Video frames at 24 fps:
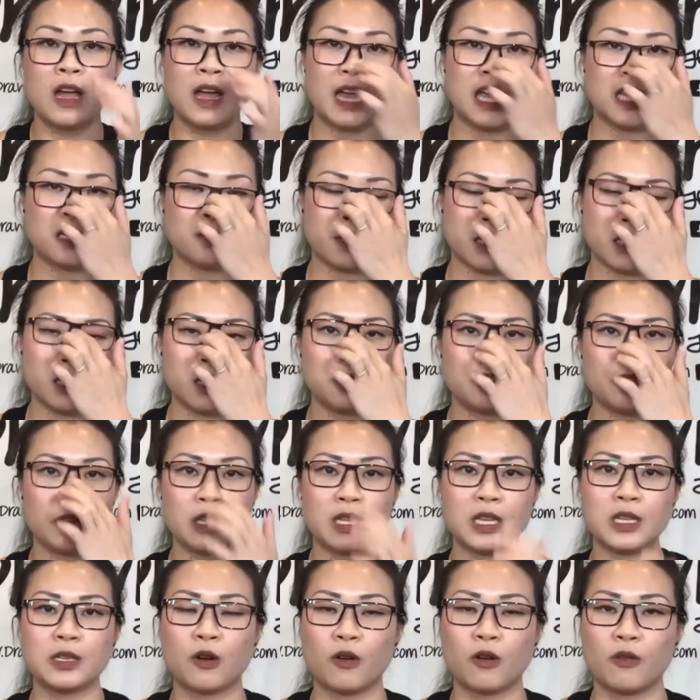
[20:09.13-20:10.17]
especially during
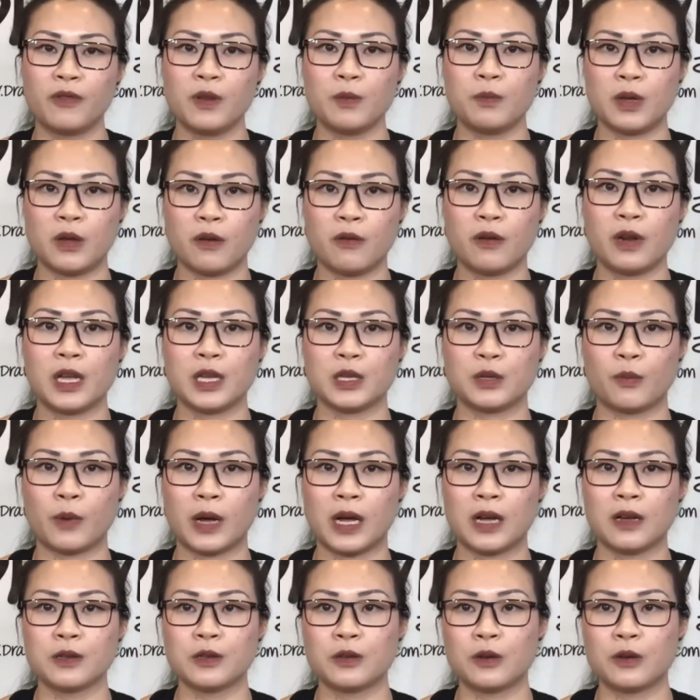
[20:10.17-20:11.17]
this COVID period as well.